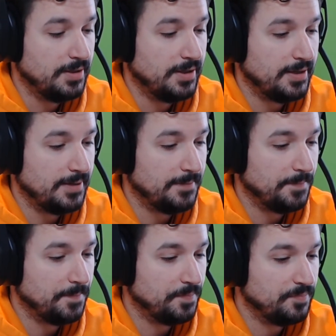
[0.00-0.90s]

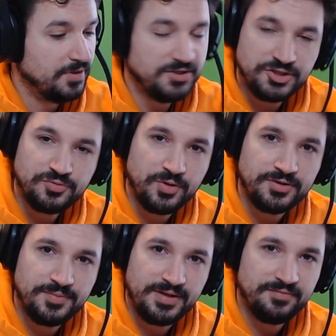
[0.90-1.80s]
But I just
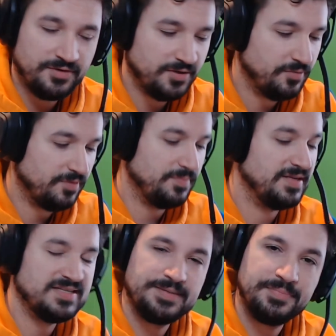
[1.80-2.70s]
wanted to make a video with me
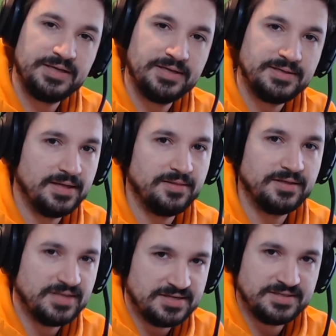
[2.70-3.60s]
assembling it and
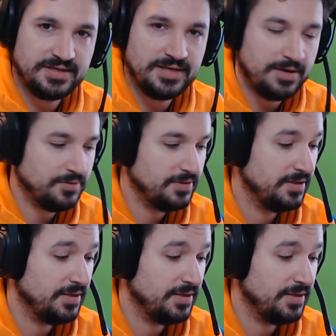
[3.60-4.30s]
then testing it out.